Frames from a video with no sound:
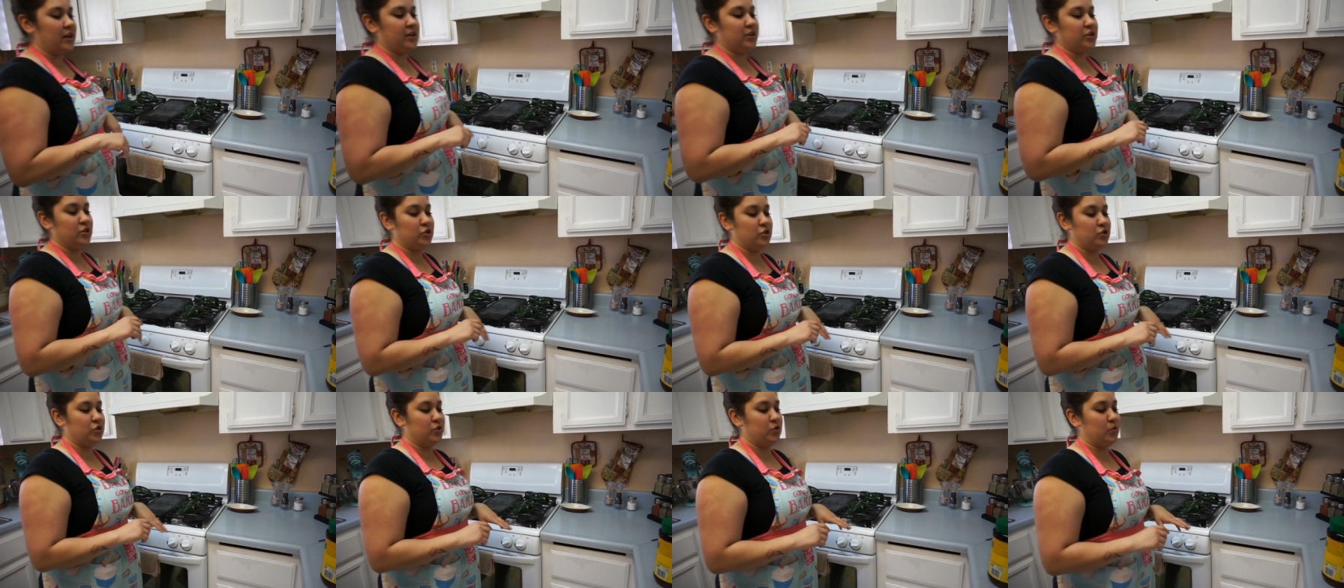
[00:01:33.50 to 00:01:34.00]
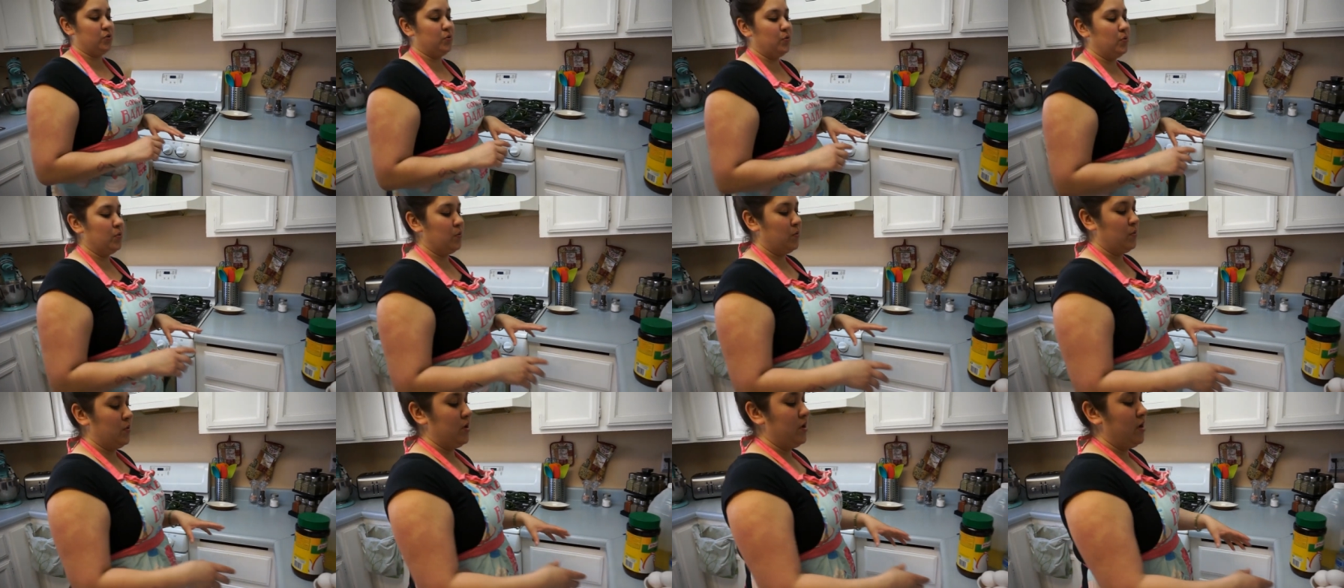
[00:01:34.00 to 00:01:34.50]
and
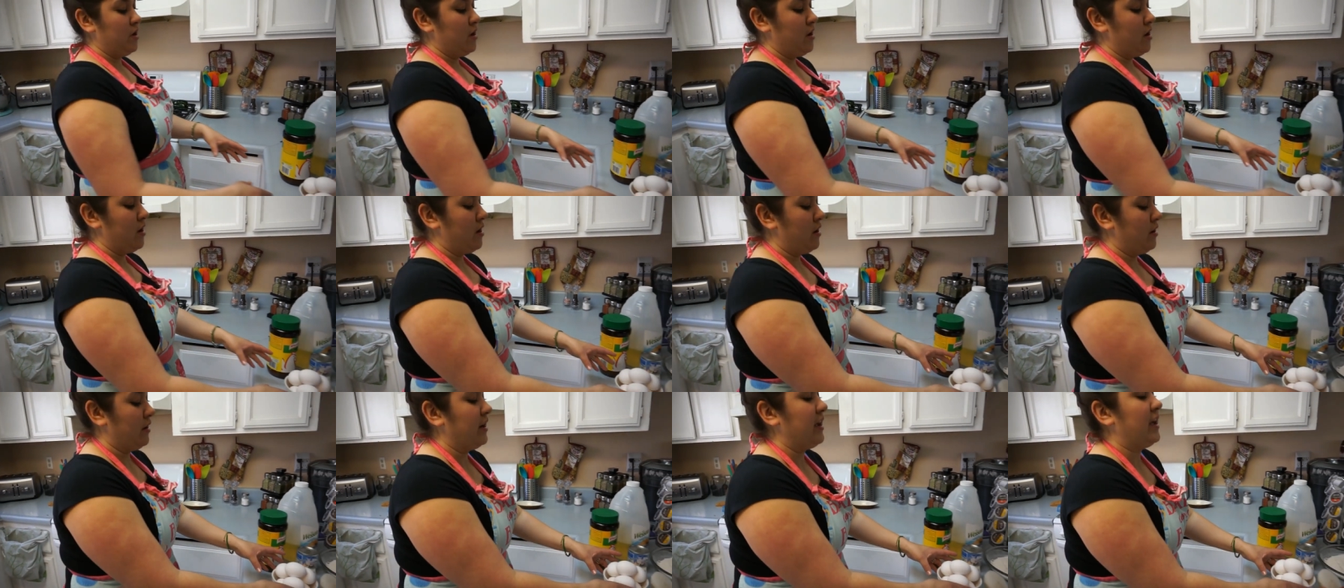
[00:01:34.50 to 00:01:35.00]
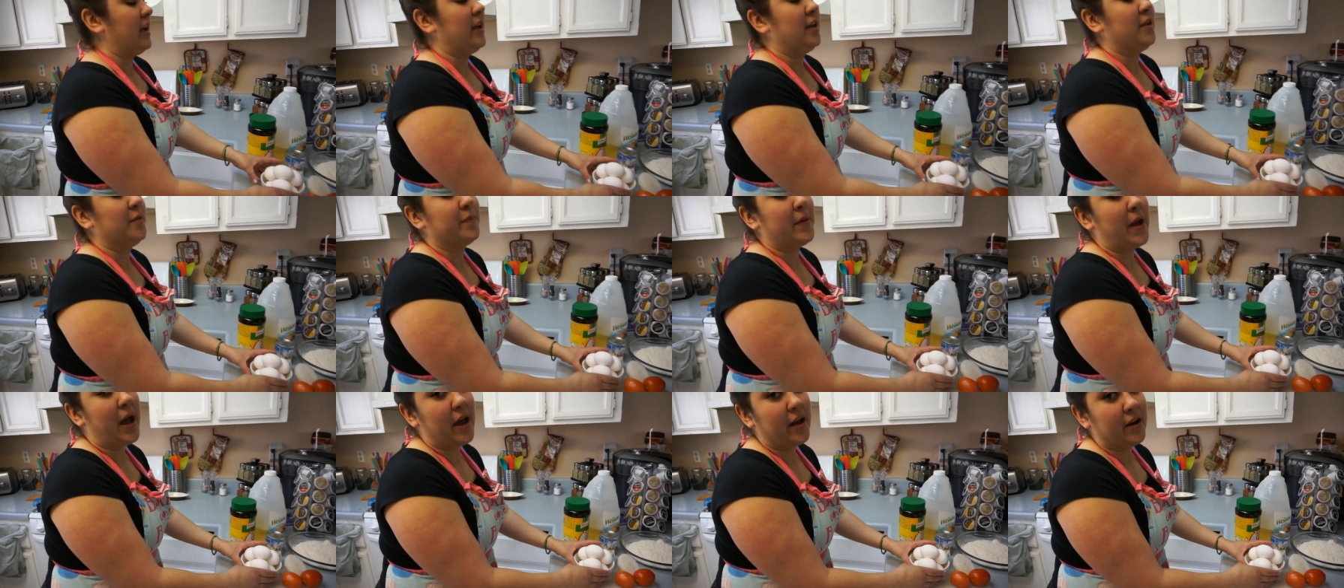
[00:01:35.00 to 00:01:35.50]
do our
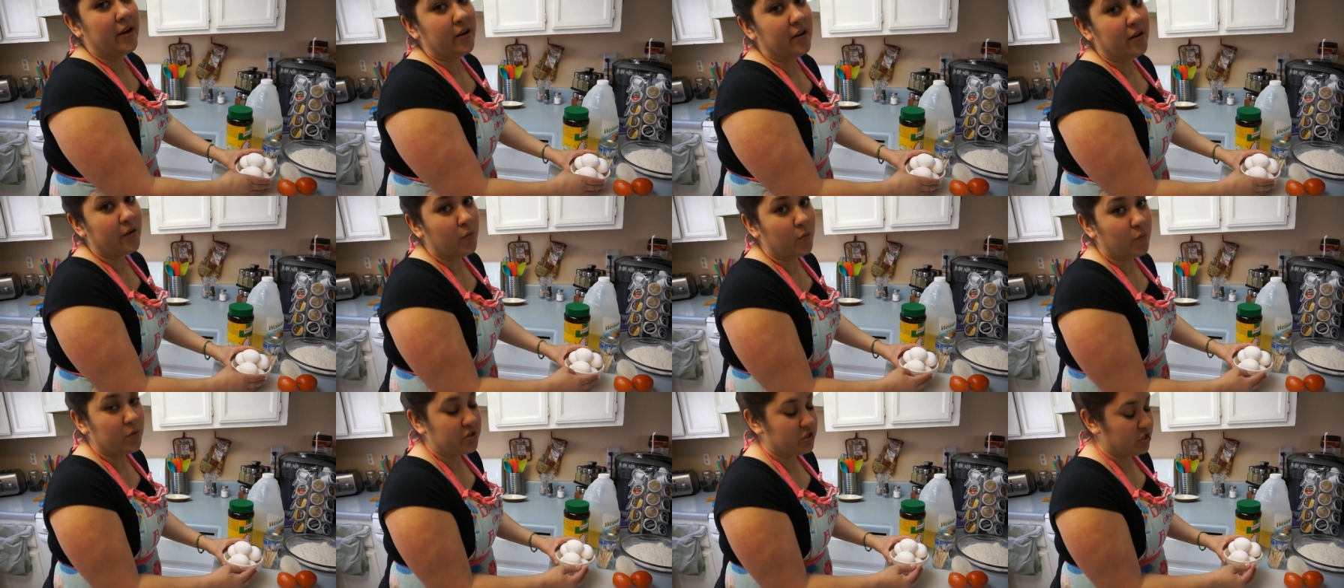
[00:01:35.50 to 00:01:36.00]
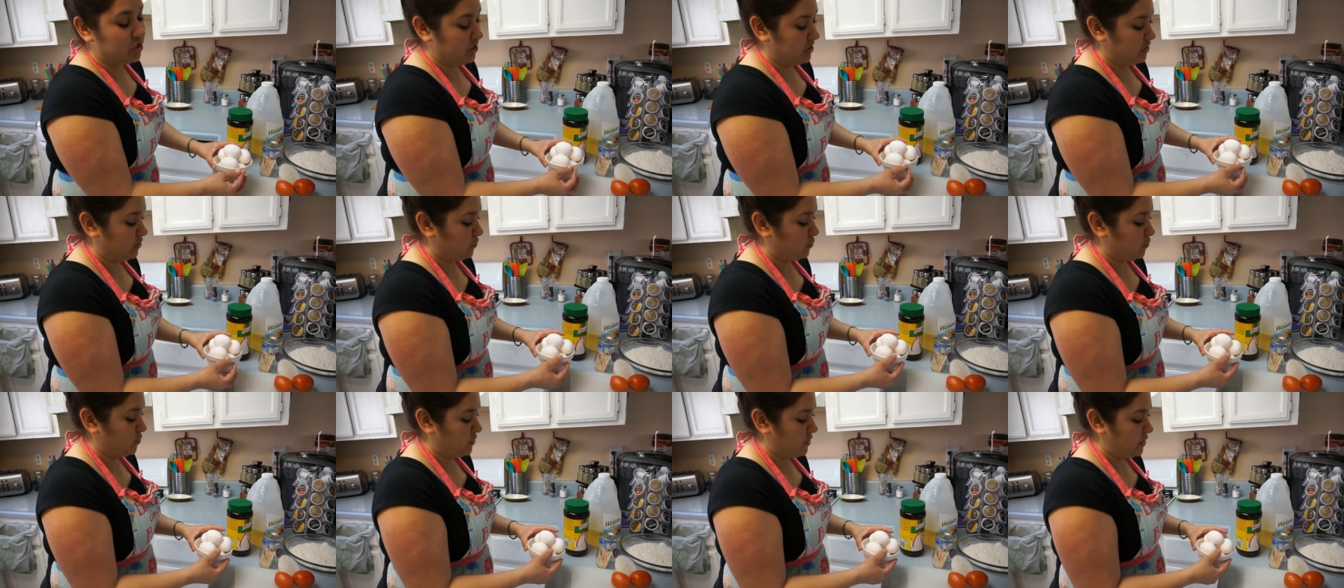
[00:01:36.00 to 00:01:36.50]
egg batter, which
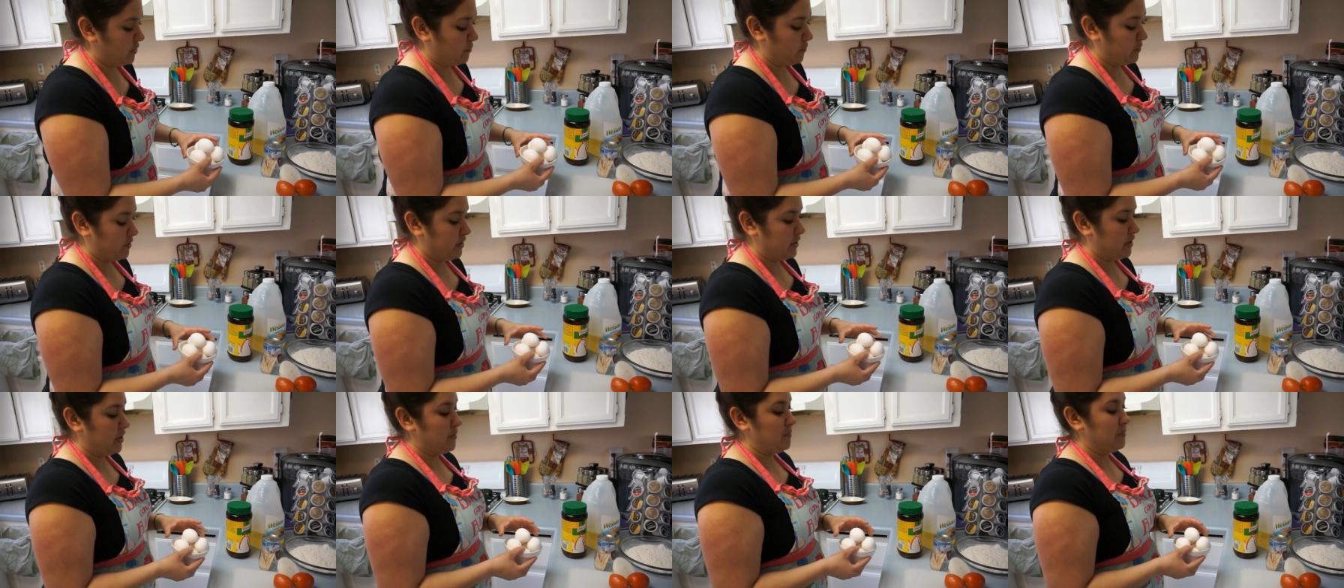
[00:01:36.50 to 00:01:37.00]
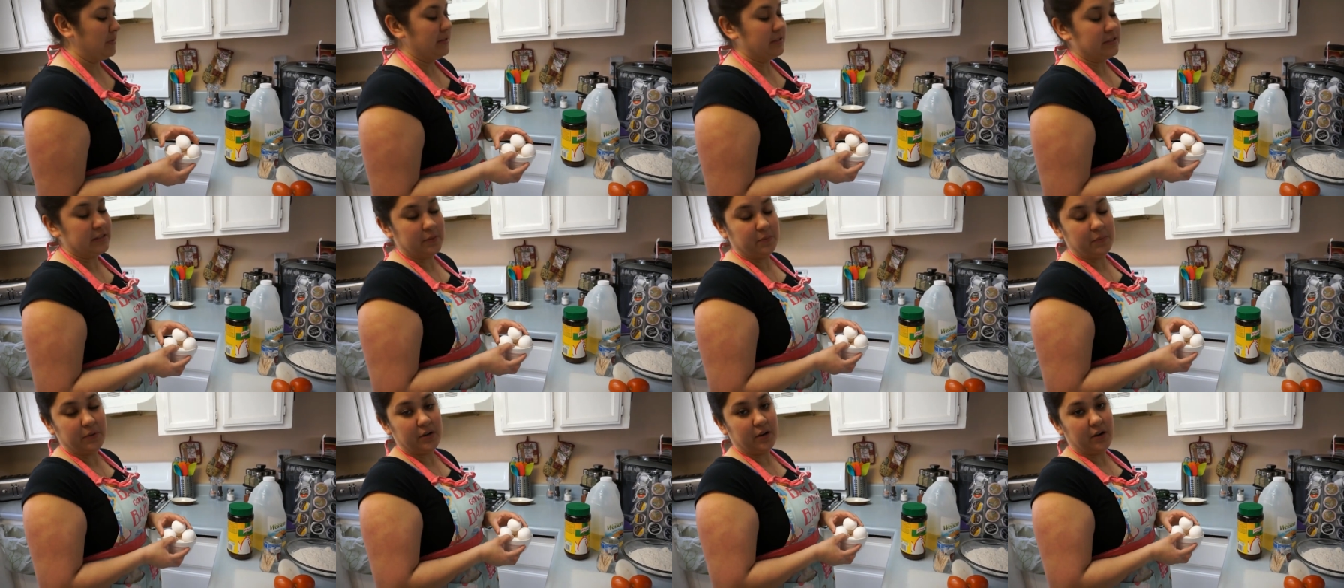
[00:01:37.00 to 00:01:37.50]
is what we're going to be
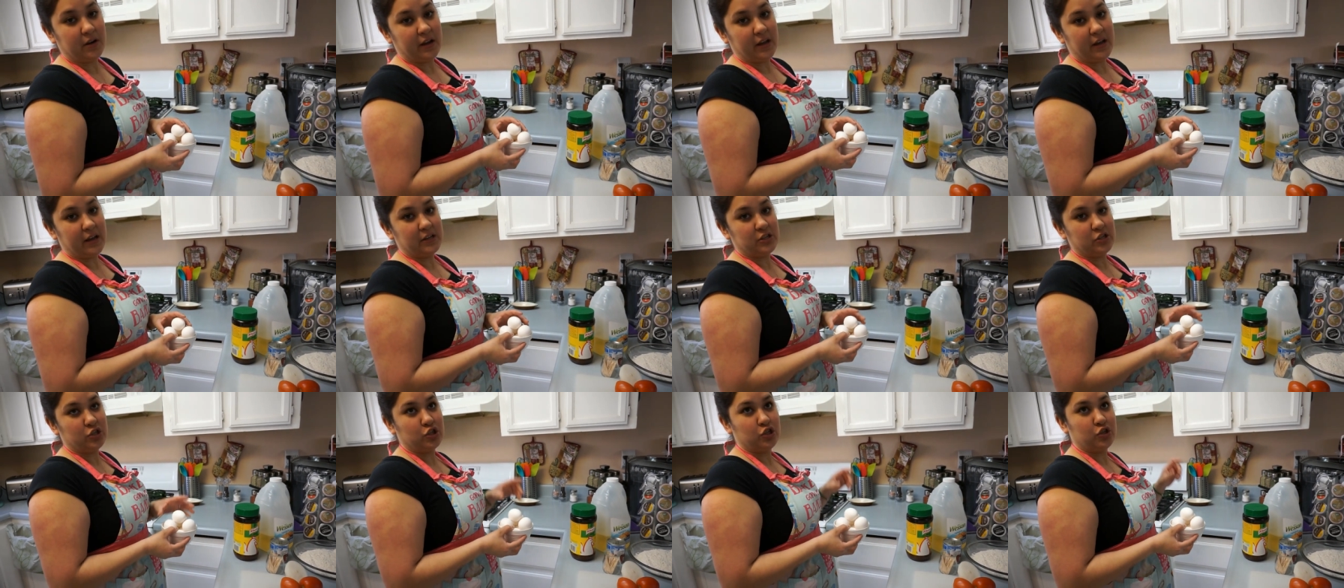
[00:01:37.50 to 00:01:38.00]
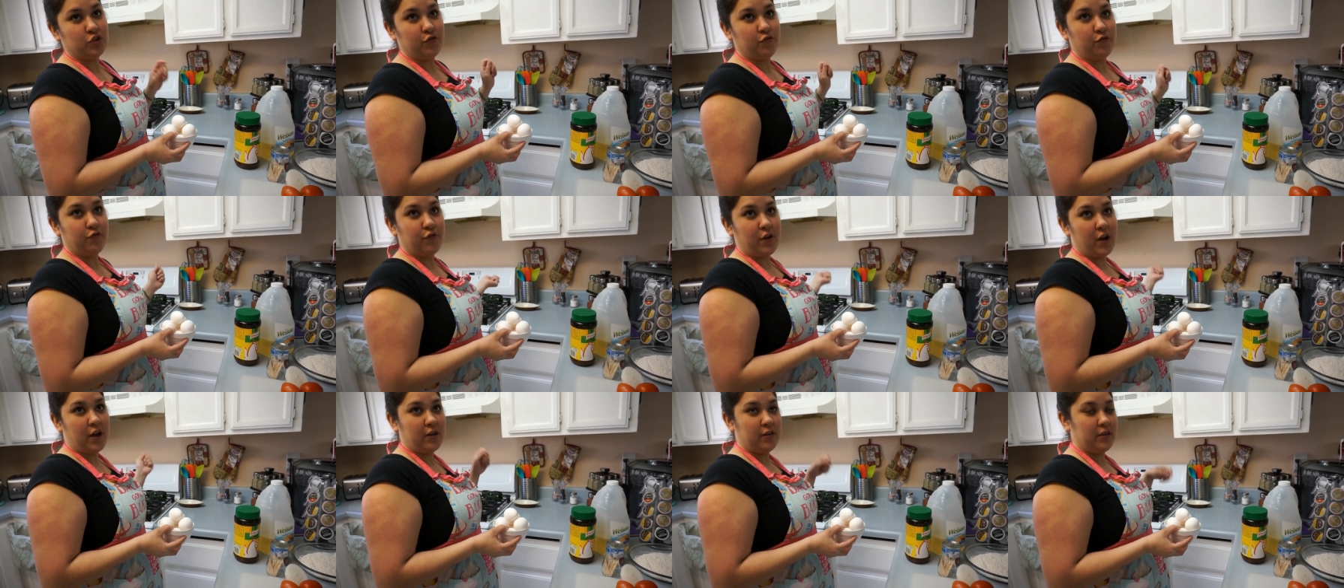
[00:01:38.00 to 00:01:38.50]
dipping our eggs to
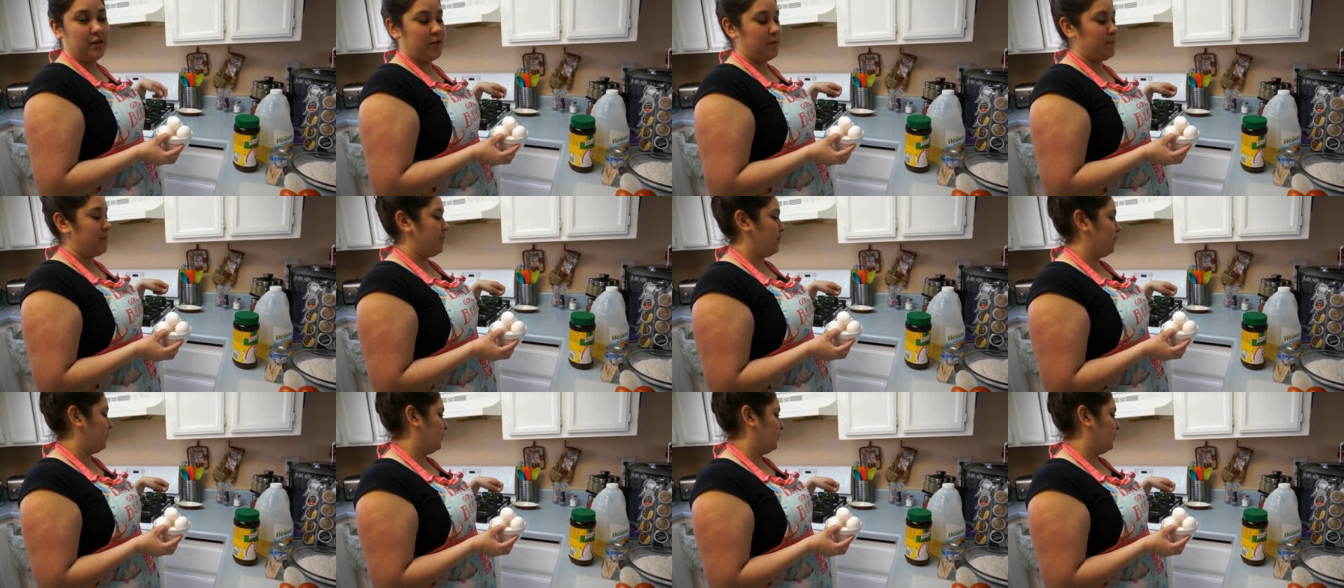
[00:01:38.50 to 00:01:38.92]
fry them.